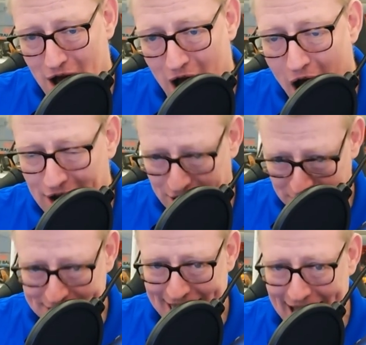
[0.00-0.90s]

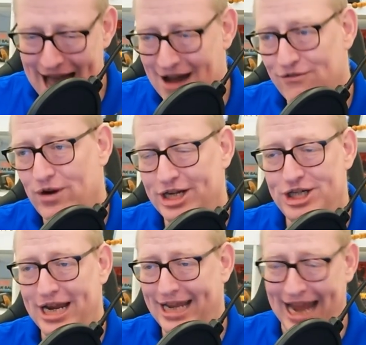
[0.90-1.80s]
auditors have when
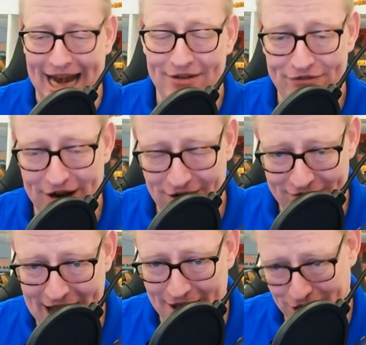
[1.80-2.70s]
checking any fair
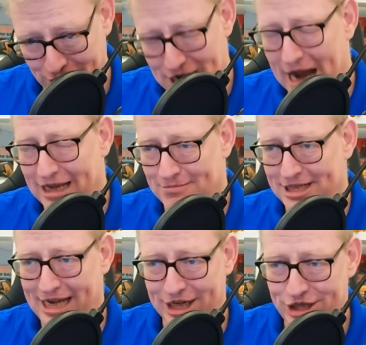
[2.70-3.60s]
value
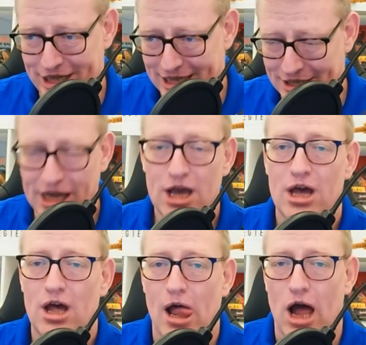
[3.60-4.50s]
documentation is,
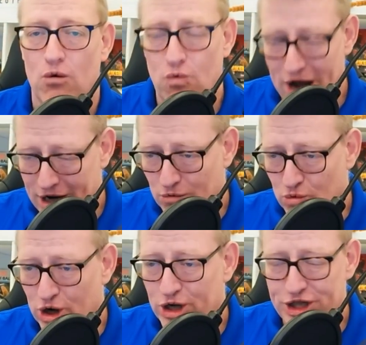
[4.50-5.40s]
what
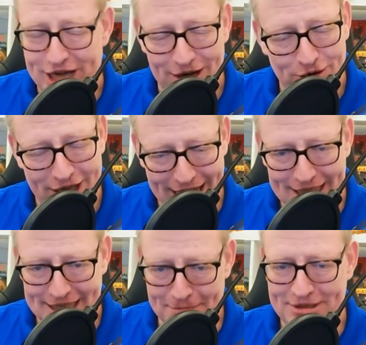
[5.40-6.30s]
were generally
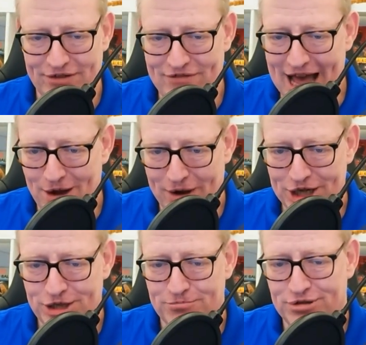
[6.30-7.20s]
accepted
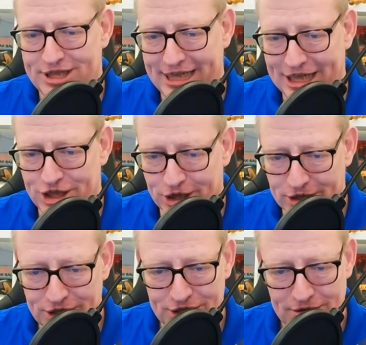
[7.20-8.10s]
valuation
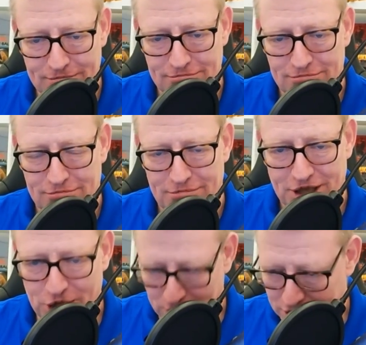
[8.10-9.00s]
procedures
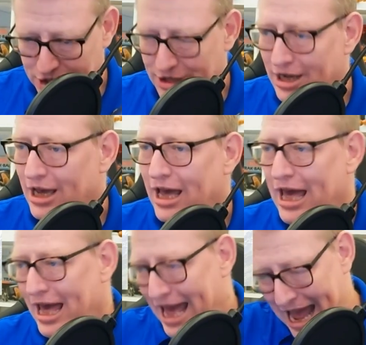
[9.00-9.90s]
used?
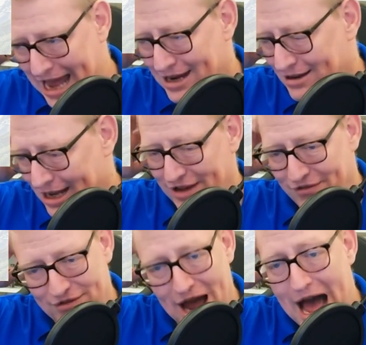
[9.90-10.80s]
And if
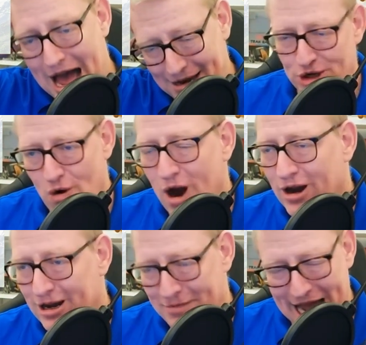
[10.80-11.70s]
not, you are
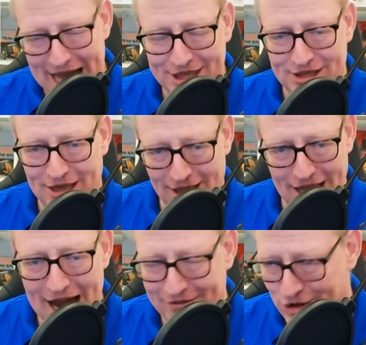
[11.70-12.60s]
going to be asked a
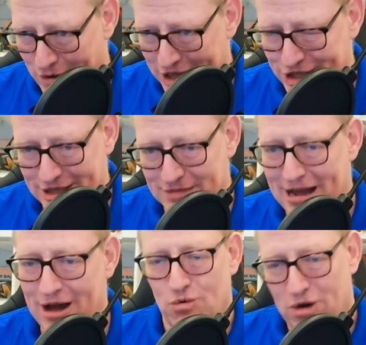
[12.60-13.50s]
lot of questions
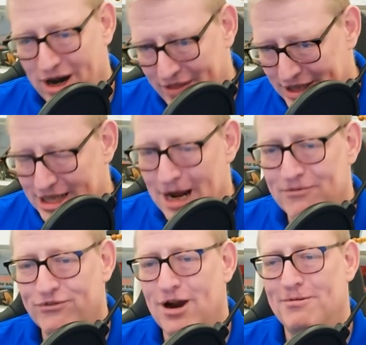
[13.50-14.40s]
about where did this come
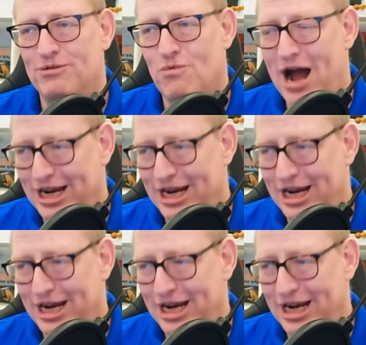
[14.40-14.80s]
from and why